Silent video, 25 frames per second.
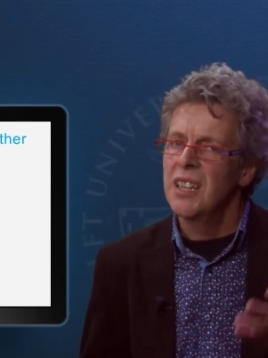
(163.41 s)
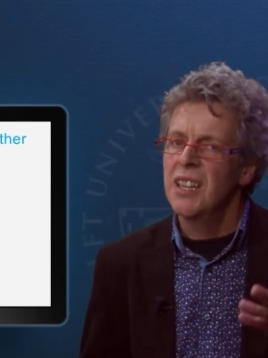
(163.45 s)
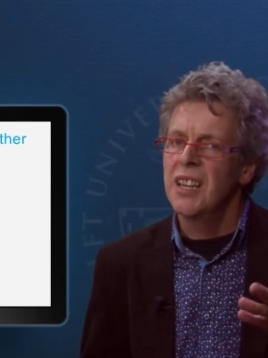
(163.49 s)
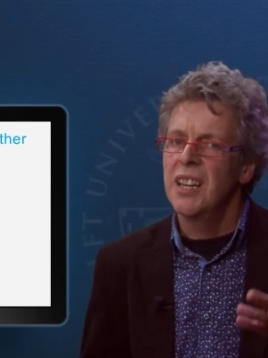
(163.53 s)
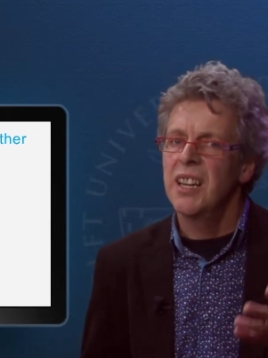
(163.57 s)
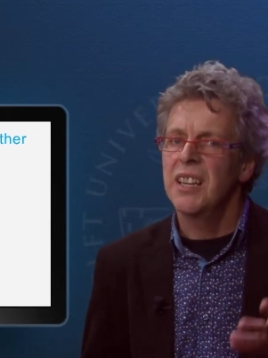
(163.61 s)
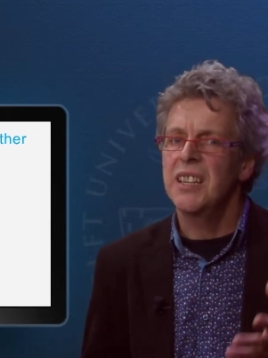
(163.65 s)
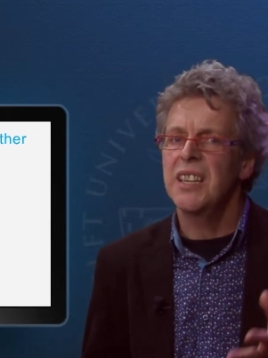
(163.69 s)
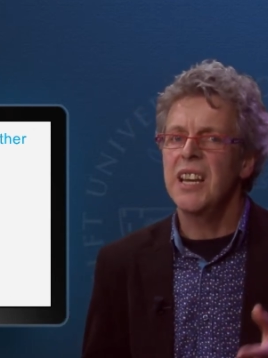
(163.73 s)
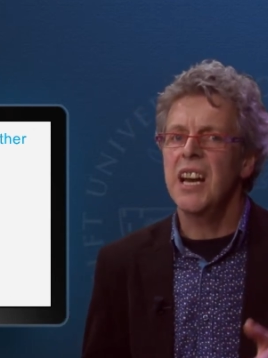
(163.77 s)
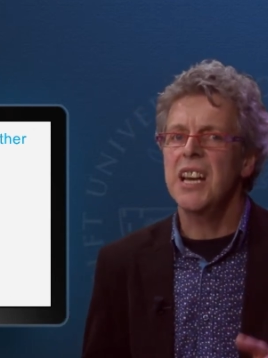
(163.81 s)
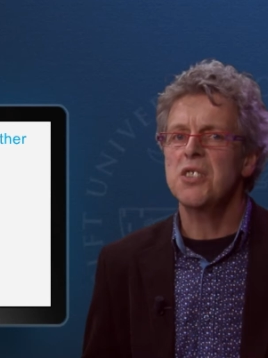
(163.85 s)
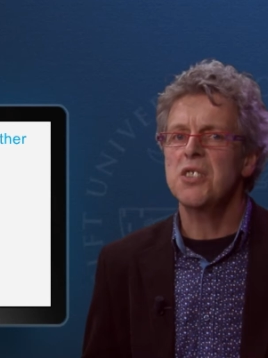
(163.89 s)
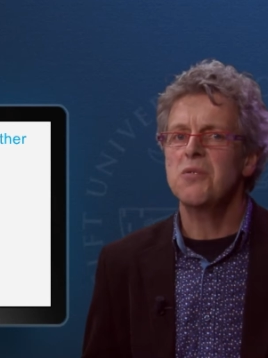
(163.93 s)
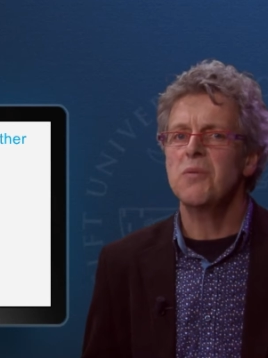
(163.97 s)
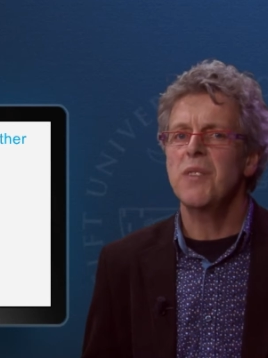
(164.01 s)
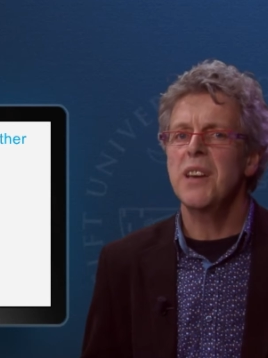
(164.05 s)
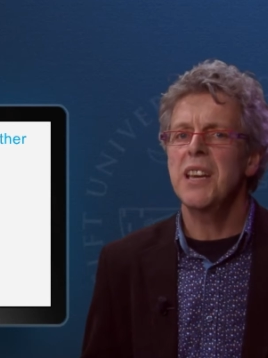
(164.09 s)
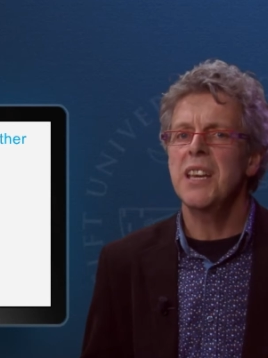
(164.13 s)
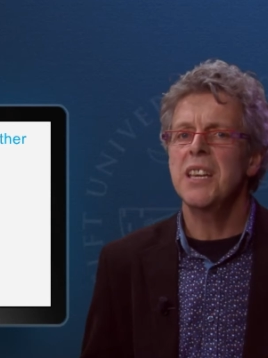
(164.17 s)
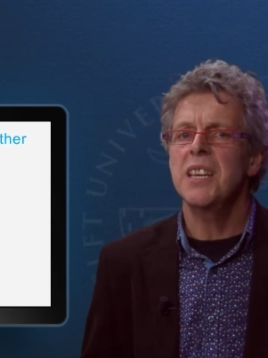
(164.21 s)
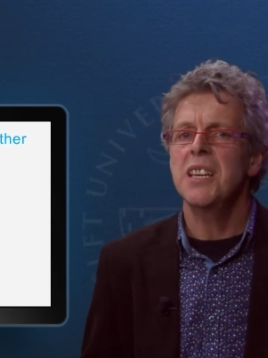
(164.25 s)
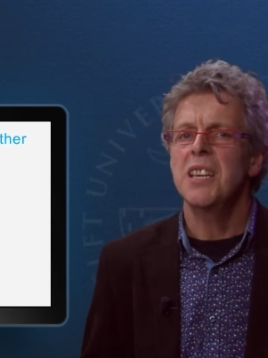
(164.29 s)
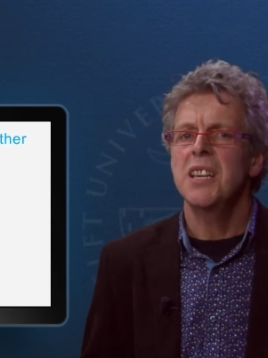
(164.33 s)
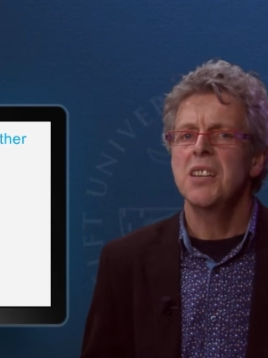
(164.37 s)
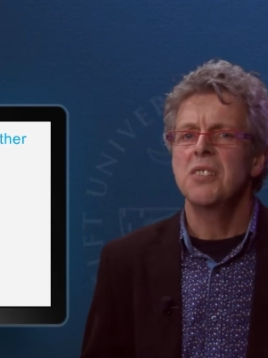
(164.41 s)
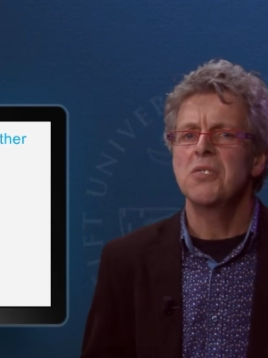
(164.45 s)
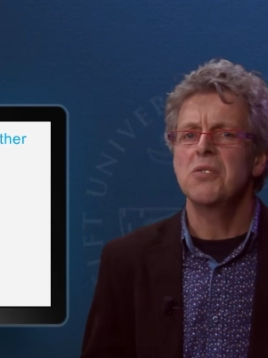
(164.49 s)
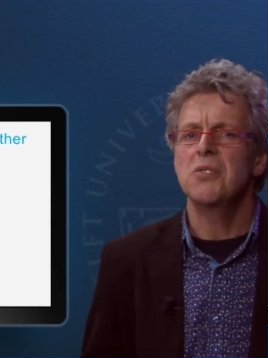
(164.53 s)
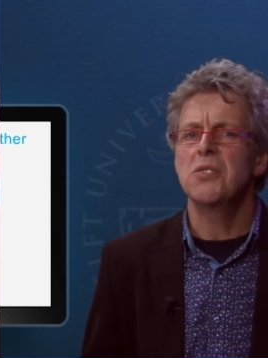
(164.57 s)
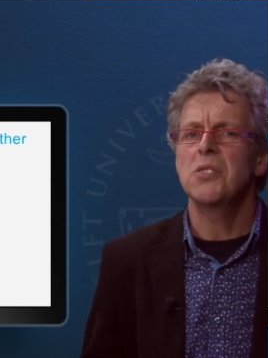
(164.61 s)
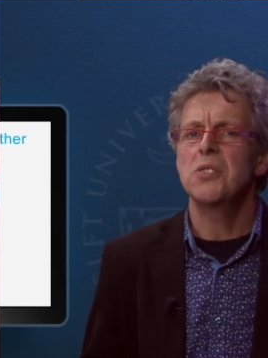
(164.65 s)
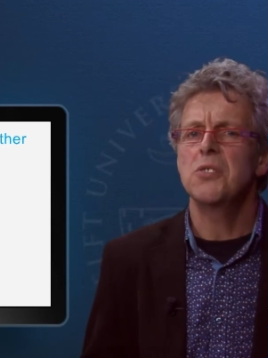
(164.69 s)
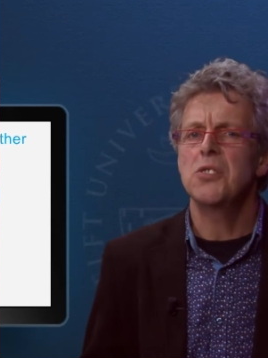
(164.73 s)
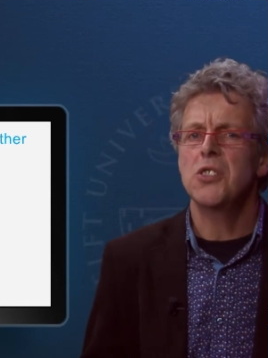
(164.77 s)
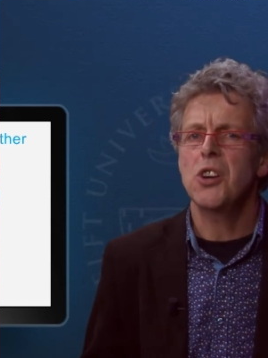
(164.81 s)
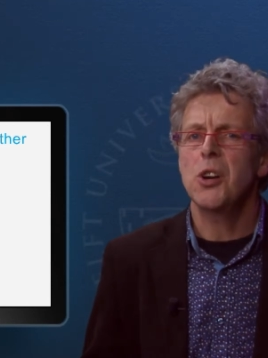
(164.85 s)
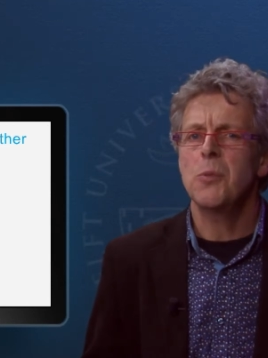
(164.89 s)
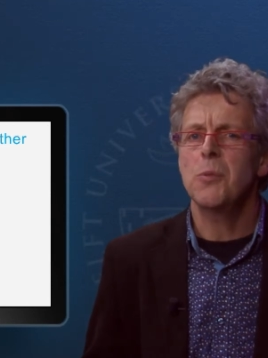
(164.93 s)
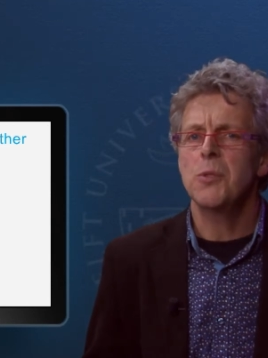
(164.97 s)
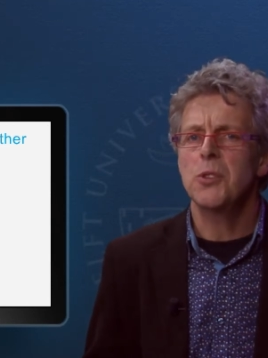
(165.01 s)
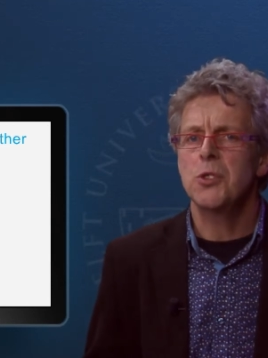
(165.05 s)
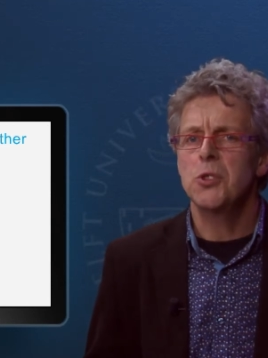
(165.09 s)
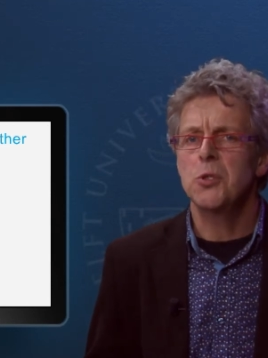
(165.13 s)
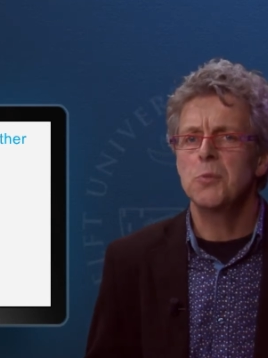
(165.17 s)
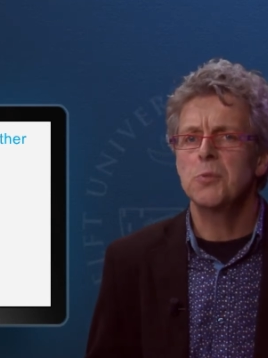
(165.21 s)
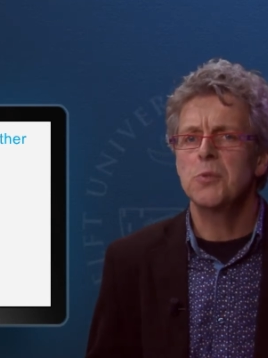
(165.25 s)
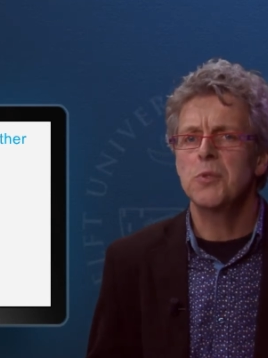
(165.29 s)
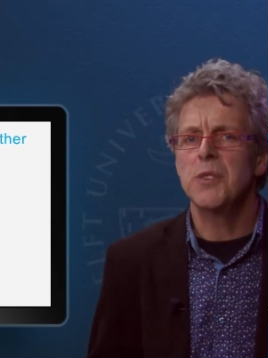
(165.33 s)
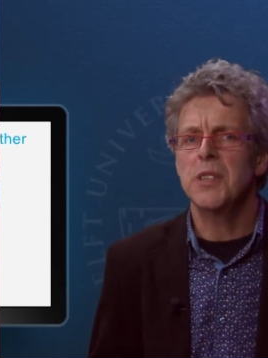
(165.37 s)
A nice way to determine
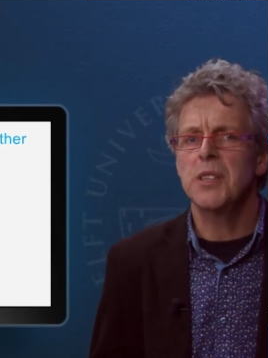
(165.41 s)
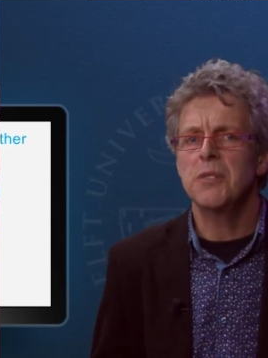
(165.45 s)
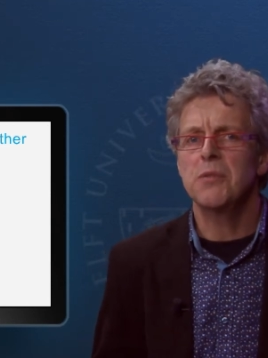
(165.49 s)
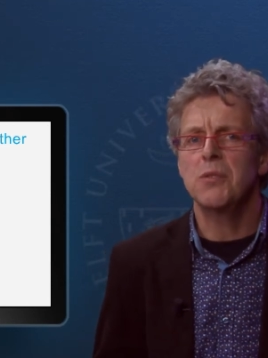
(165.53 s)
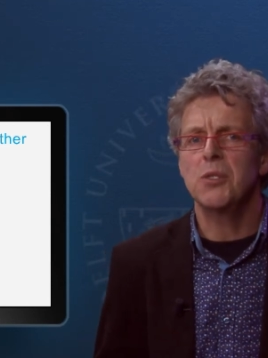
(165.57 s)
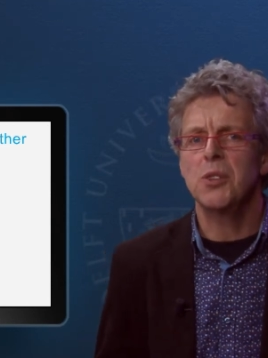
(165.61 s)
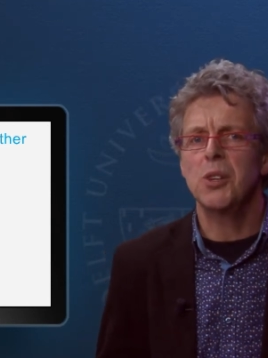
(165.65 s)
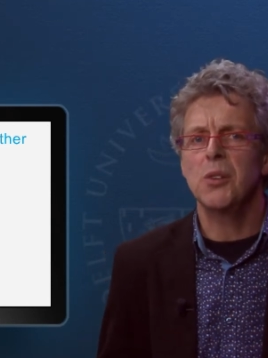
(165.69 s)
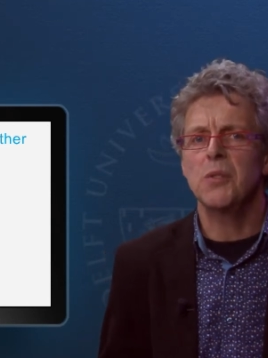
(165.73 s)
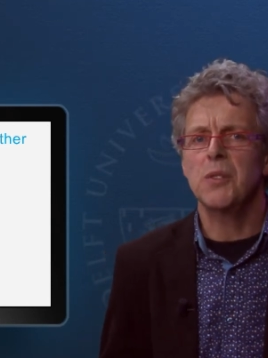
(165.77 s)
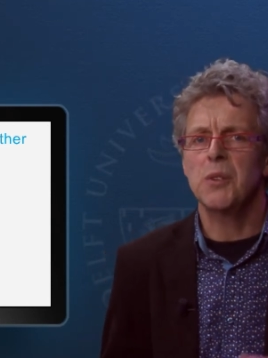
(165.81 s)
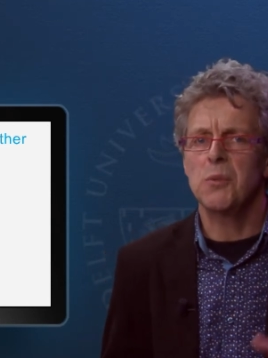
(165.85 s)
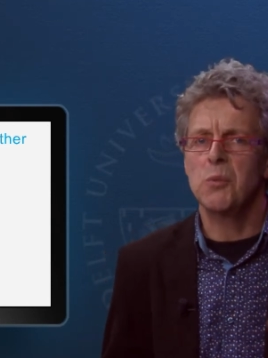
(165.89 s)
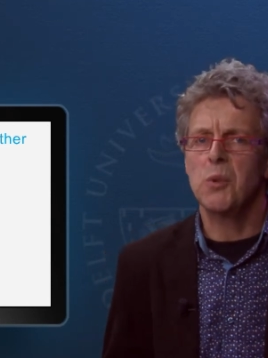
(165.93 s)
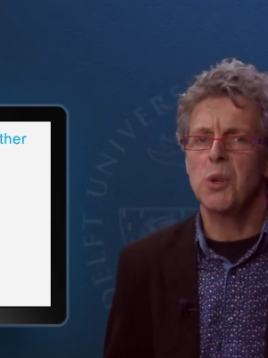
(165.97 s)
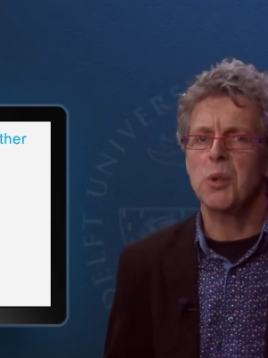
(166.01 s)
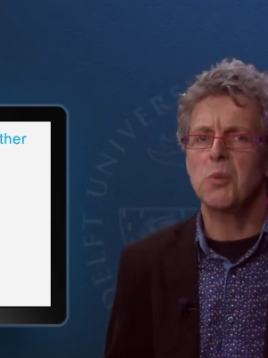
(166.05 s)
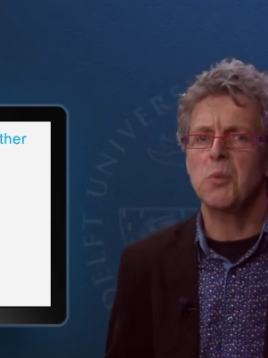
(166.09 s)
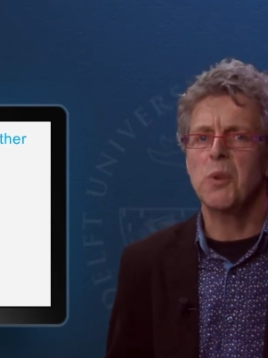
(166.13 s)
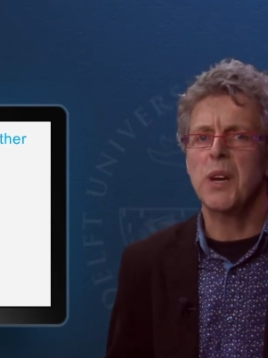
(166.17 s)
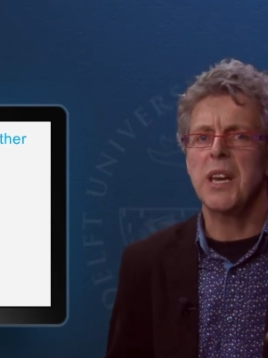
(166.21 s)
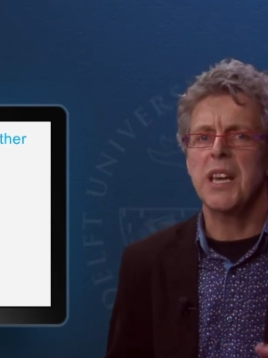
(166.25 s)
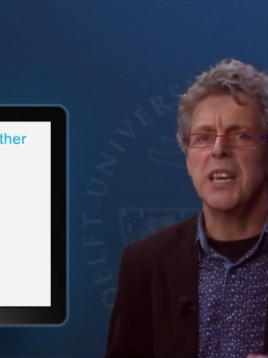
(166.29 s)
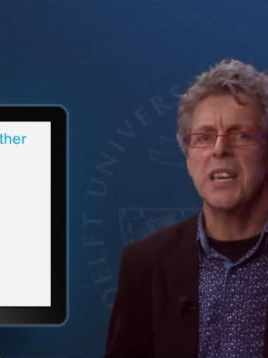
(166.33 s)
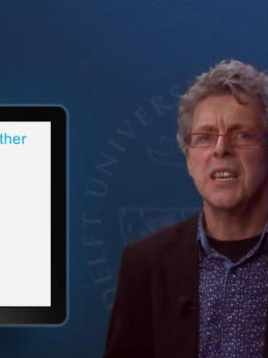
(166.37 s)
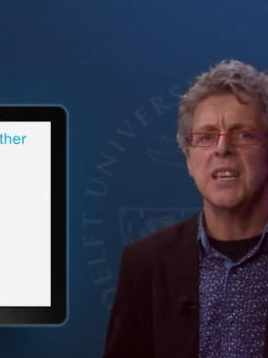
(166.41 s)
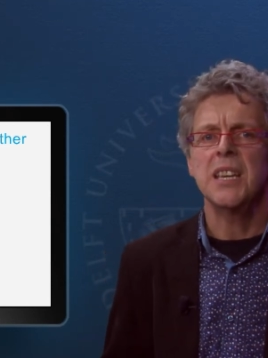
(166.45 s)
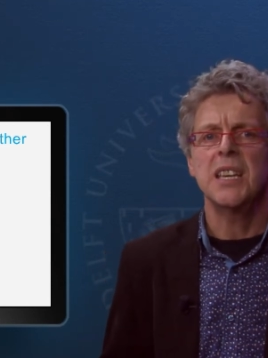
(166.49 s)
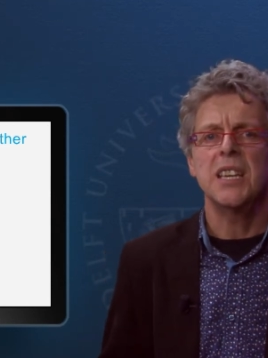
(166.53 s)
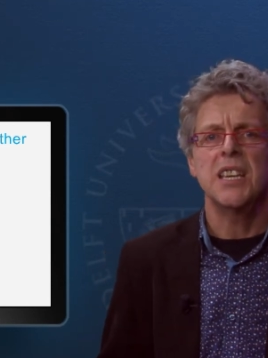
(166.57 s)
whom to involve in what way